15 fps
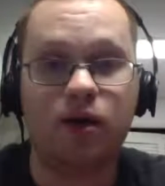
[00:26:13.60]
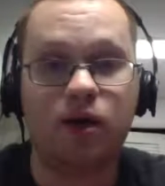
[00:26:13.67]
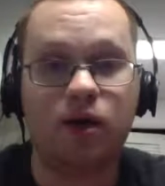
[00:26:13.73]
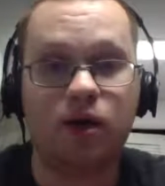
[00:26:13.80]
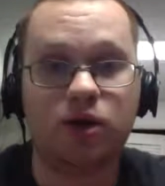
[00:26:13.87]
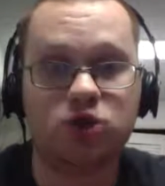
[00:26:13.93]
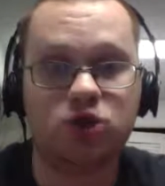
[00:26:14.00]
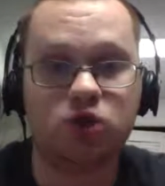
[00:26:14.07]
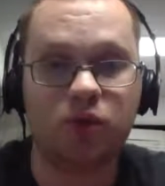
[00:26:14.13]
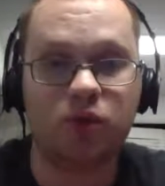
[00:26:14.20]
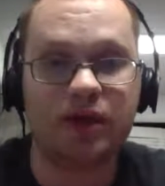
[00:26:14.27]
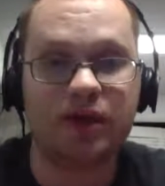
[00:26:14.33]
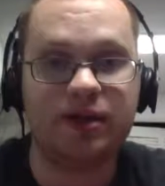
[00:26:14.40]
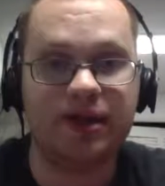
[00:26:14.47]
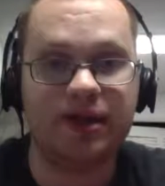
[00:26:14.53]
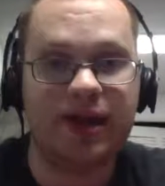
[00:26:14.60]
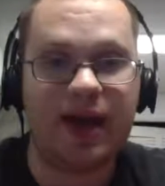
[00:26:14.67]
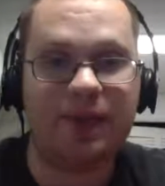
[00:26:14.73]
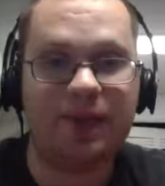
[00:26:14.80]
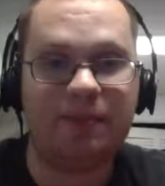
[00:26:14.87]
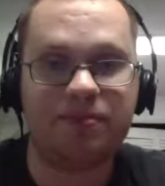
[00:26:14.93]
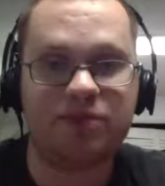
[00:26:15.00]
shortened the
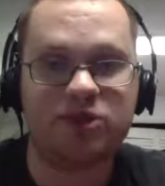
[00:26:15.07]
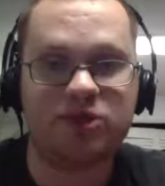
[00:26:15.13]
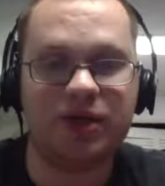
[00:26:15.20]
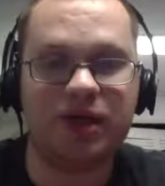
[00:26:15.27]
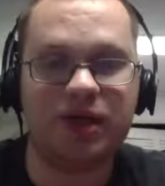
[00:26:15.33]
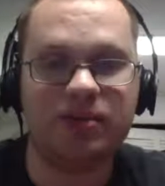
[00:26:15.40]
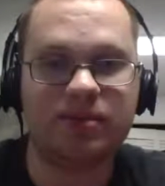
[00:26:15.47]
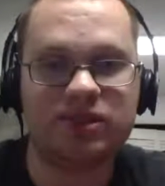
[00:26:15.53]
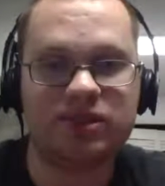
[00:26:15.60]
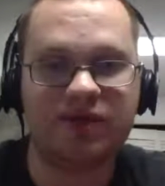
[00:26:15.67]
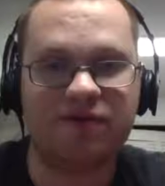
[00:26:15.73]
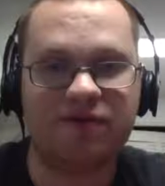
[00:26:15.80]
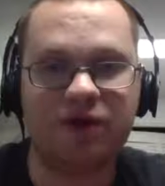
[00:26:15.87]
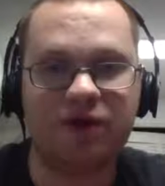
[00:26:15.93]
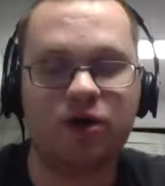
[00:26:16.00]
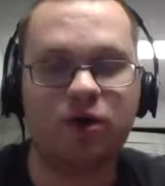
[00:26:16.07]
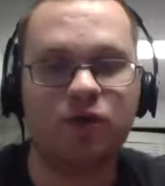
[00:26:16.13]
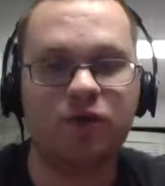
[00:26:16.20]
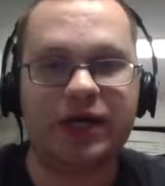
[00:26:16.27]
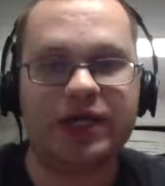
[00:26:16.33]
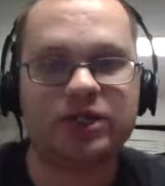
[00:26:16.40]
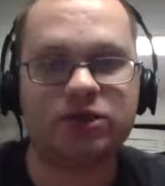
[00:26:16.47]
gap between him and Severino.
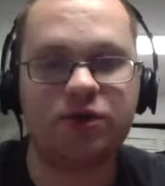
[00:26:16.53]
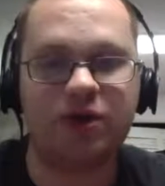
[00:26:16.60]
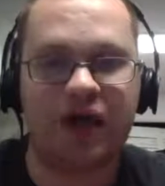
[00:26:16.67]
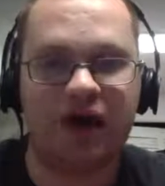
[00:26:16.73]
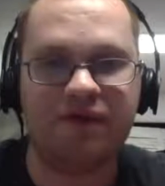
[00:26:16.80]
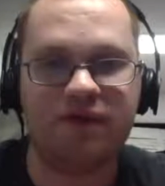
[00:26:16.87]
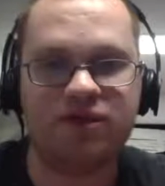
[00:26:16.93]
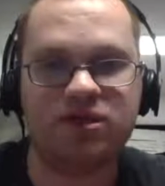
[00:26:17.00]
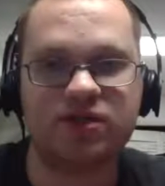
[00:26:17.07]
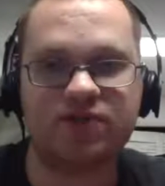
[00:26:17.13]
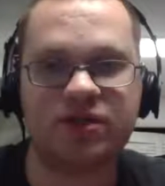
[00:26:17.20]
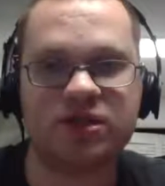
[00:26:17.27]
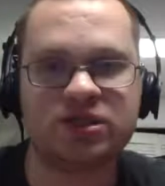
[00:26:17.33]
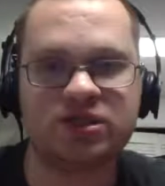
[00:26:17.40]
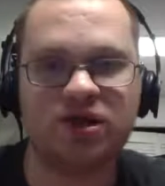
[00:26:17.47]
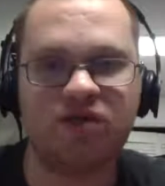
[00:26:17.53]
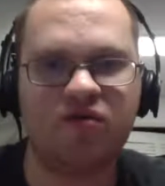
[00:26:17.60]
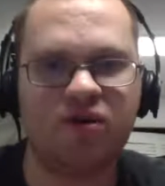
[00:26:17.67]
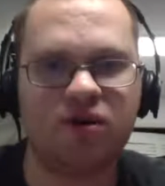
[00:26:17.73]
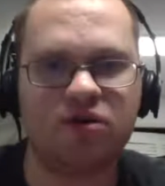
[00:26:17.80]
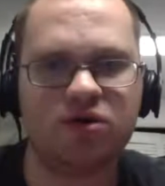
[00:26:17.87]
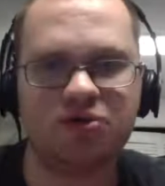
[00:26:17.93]
Reed's good offensively.
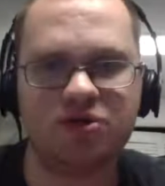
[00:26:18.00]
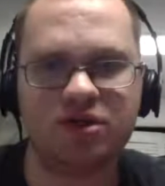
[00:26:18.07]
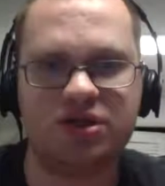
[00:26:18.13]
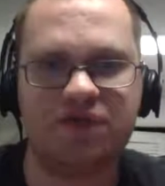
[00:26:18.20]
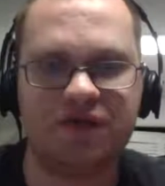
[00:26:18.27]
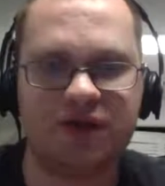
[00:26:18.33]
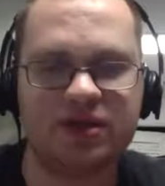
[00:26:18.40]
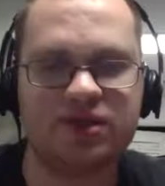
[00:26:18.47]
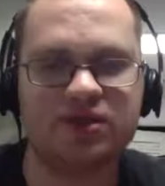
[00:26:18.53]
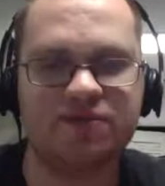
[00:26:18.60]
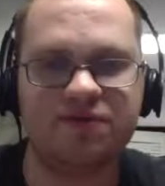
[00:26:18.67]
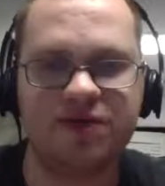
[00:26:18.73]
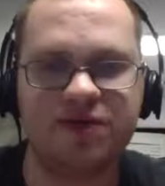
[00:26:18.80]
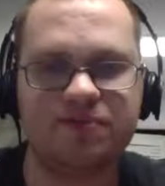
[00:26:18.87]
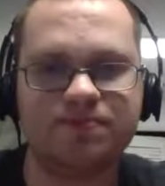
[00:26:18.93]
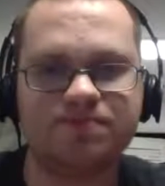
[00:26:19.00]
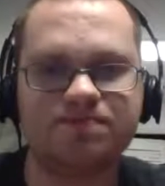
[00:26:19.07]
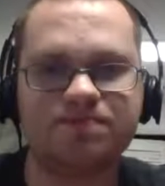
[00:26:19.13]
Severino's good defensively.